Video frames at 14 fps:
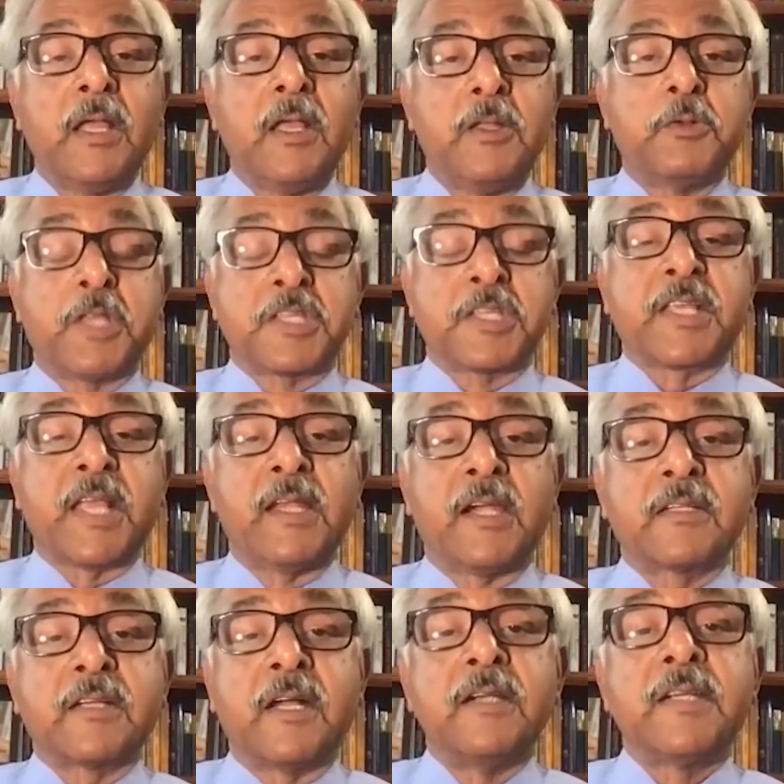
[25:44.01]
You just
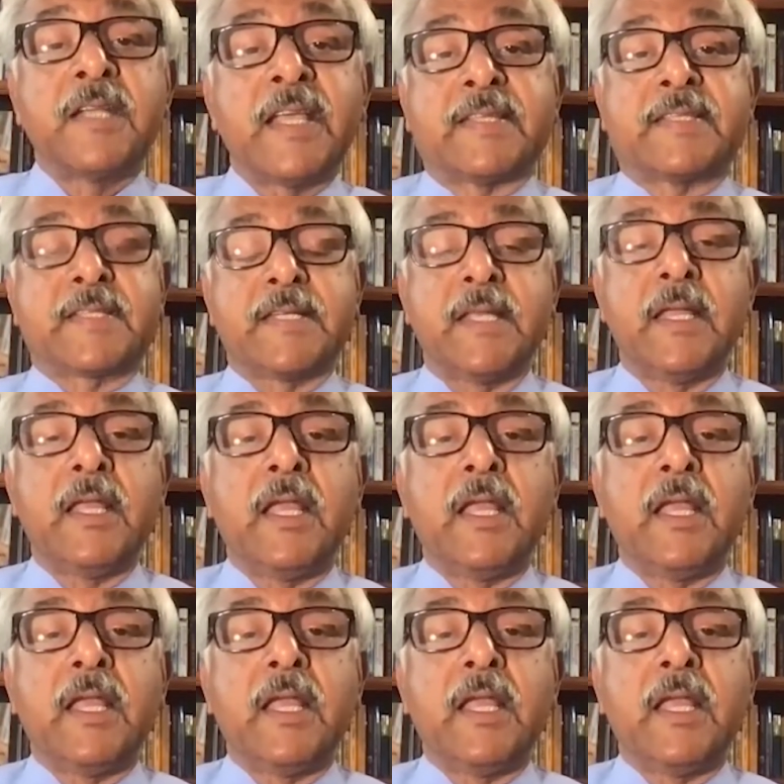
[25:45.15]
cannot contest.